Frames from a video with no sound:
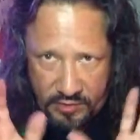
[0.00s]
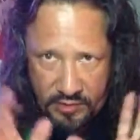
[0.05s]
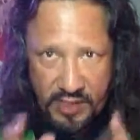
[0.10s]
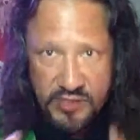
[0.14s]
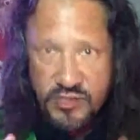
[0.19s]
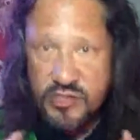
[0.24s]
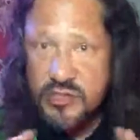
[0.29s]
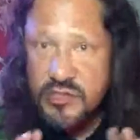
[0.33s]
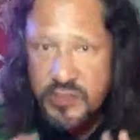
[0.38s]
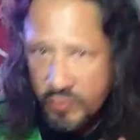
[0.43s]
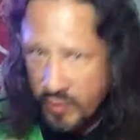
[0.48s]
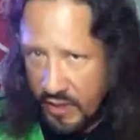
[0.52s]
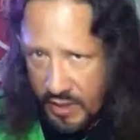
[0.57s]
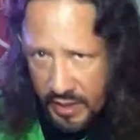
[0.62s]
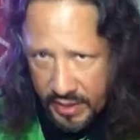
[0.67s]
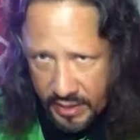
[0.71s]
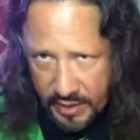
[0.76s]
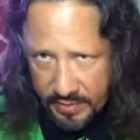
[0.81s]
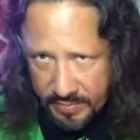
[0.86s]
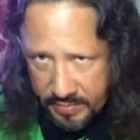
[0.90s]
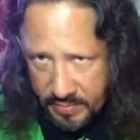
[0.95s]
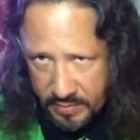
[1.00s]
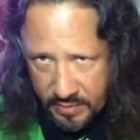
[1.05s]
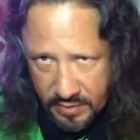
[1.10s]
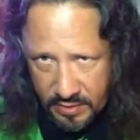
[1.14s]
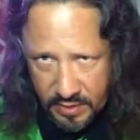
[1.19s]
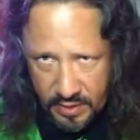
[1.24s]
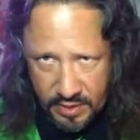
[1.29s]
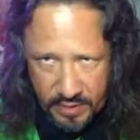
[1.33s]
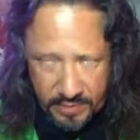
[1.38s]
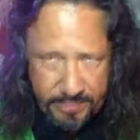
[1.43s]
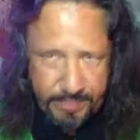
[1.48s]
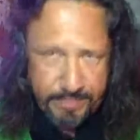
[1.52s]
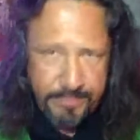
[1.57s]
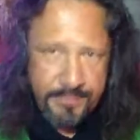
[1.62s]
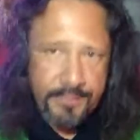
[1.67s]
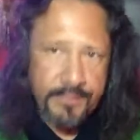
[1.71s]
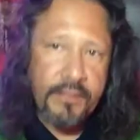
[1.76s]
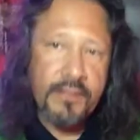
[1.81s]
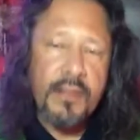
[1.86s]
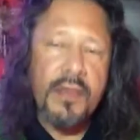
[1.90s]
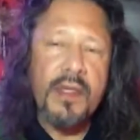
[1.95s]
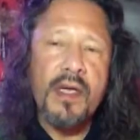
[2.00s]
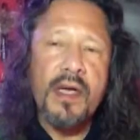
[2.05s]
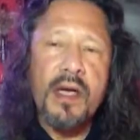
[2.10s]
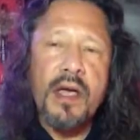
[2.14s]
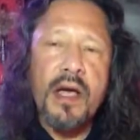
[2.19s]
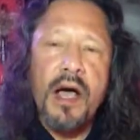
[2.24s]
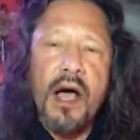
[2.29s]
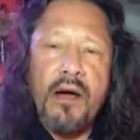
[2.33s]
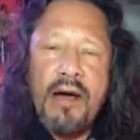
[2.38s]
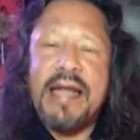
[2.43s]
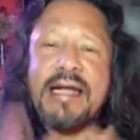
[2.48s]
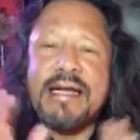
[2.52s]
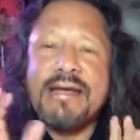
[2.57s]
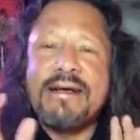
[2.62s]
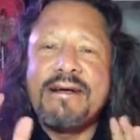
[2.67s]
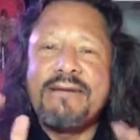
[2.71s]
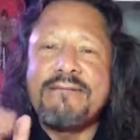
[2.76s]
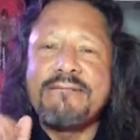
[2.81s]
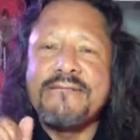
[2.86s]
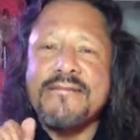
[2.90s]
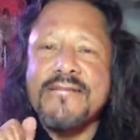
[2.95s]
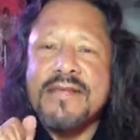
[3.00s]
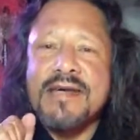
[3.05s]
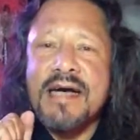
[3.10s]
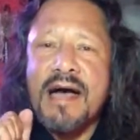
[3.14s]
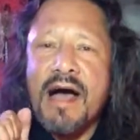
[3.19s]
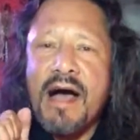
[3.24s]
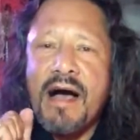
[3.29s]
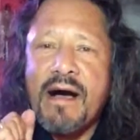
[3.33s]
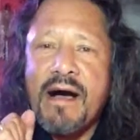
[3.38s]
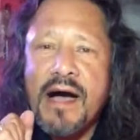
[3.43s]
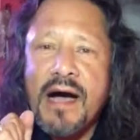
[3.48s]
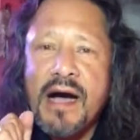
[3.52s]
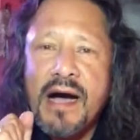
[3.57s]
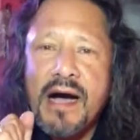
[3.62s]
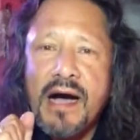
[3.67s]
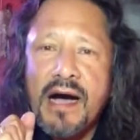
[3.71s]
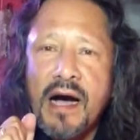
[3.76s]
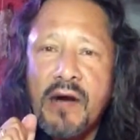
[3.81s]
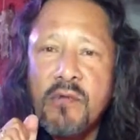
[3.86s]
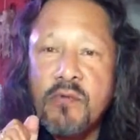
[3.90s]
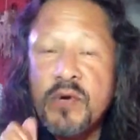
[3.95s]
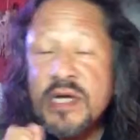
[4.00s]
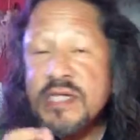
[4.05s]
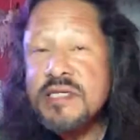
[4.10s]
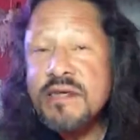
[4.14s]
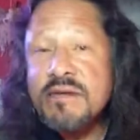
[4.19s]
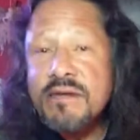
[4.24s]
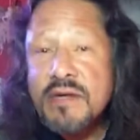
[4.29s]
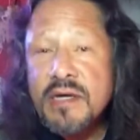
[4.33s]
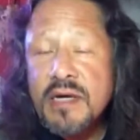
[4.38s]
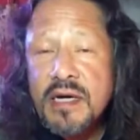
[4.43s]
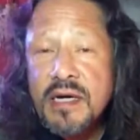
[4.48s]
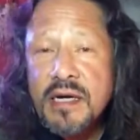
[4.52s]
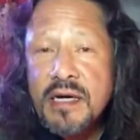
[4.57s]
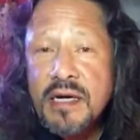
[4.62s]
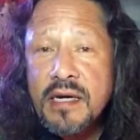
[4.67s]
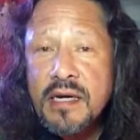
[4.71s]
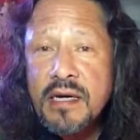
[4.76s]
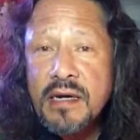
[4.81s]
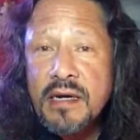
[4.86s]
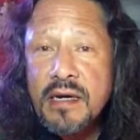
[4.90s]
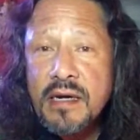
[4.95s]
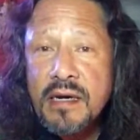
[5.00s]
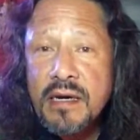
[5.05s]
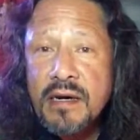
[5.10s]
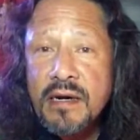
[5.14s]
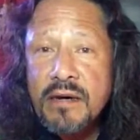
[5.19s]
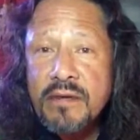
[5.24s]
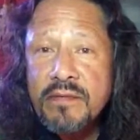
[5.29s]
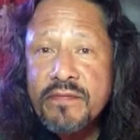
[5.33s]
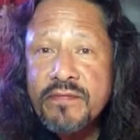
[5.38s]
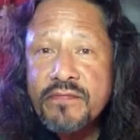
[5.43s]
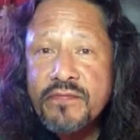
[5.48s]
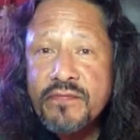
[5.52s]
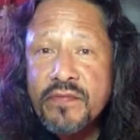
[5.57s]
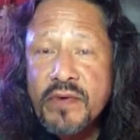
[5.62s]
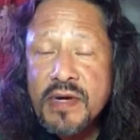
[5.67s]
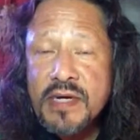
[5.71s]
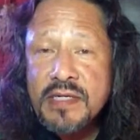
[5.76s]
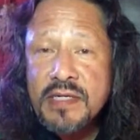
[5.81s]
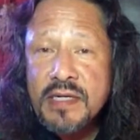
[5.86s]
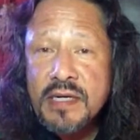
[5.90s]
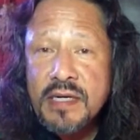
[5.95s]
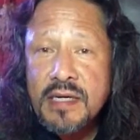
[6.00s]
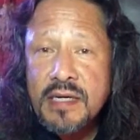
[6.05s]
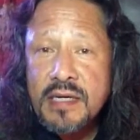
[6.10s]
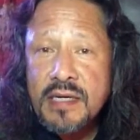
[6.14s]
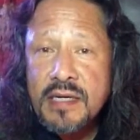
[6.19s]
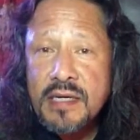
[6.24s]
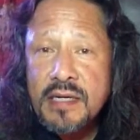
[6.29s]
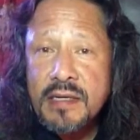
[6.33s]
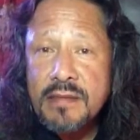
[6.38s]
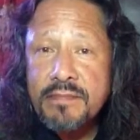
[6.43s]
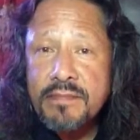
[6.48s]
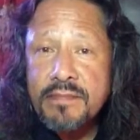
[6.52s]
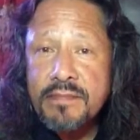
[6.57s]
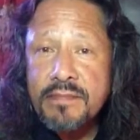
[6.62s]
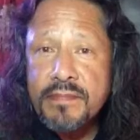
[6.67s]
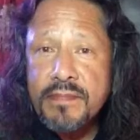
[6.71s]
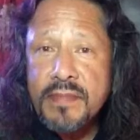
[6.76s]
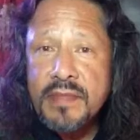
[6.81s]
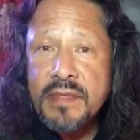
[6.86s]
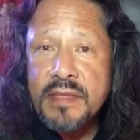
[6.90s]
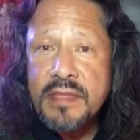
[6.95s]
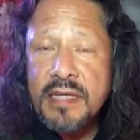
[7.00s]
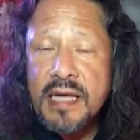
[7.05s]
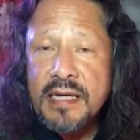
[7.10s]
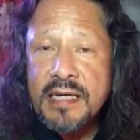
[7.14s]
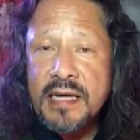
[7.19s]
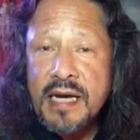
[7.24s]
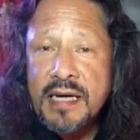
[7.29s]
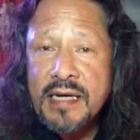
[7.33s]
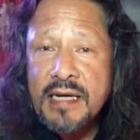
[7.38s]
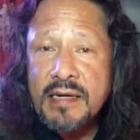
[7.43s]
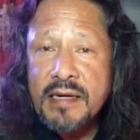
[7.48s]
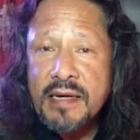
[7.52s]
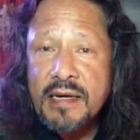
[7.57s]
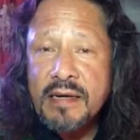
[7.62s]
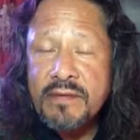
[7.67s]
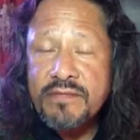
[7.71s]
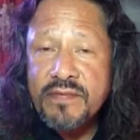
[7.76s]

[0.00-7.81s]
That's just the way I am. Okay. All right. A recent friend that I